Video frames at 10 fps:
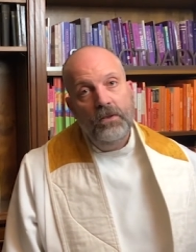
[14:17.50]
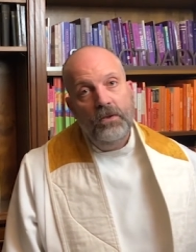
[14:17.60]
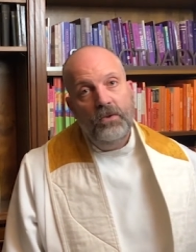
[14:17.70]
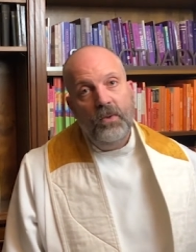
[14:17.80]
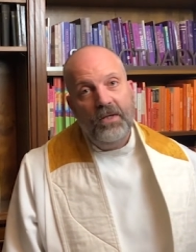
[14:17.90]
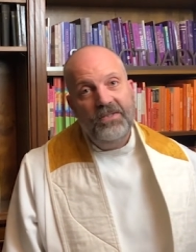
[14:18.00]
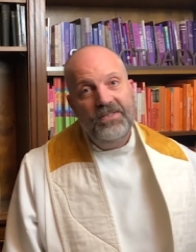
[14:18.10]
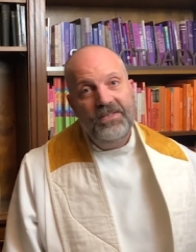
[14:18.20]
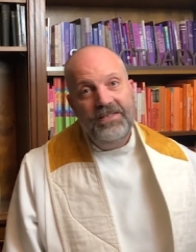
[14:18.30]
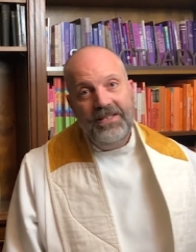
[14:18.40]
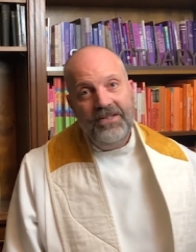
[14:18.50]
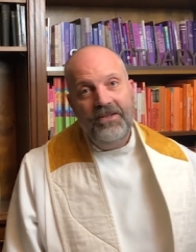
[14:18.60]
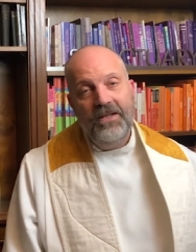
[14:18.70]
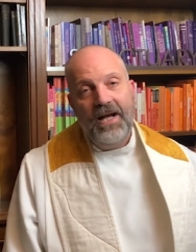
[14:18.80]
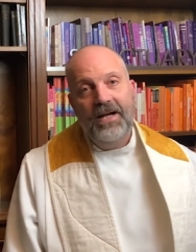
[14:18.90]
who are still
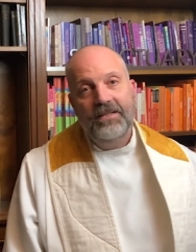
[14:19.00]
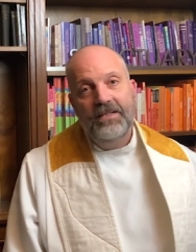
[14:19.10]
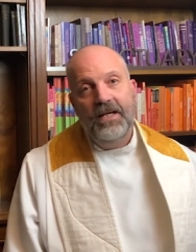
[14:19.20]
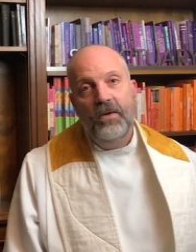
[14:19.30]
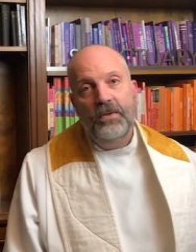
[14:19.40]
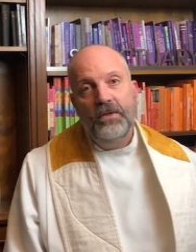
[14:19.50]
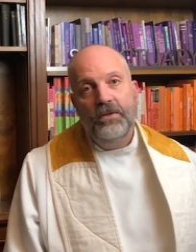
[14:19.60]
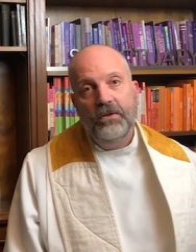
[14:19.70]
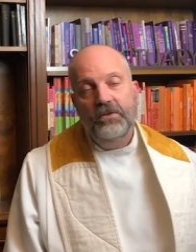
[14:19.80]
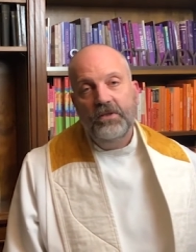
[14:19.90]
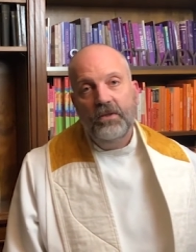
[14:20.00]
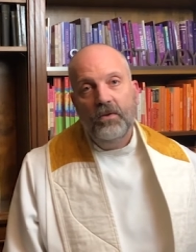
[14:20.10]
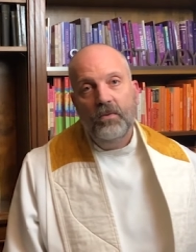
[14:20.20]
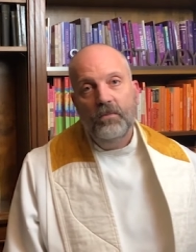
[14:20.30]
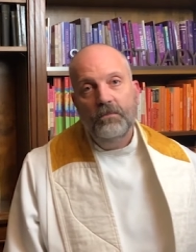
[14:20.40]
locked down in nursing
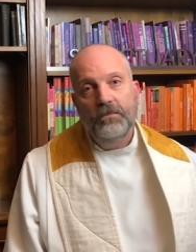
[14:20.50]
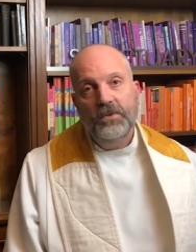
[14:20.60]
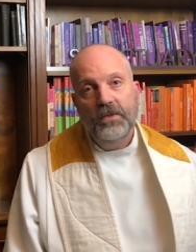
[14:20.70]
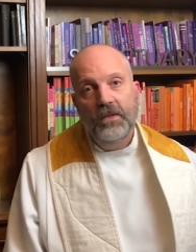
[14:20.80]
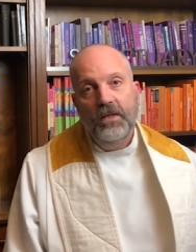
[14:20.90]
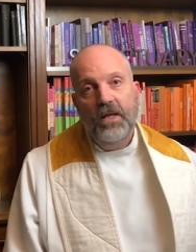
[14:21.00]
homes.